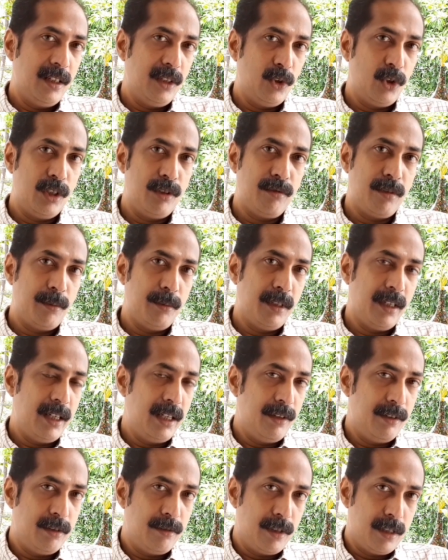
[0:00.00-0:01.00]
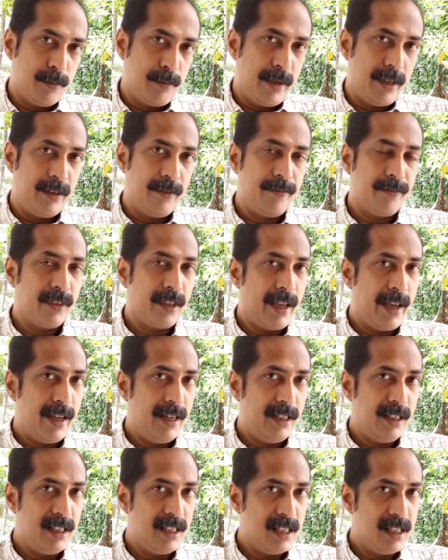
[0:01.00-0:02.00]
quit from the IDFC First Bank,
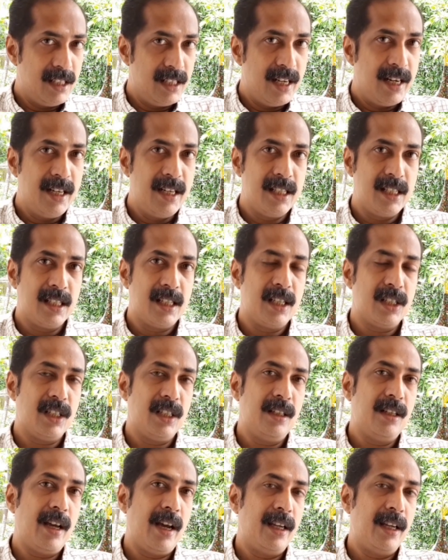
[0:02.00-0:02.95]
and this is their discussion.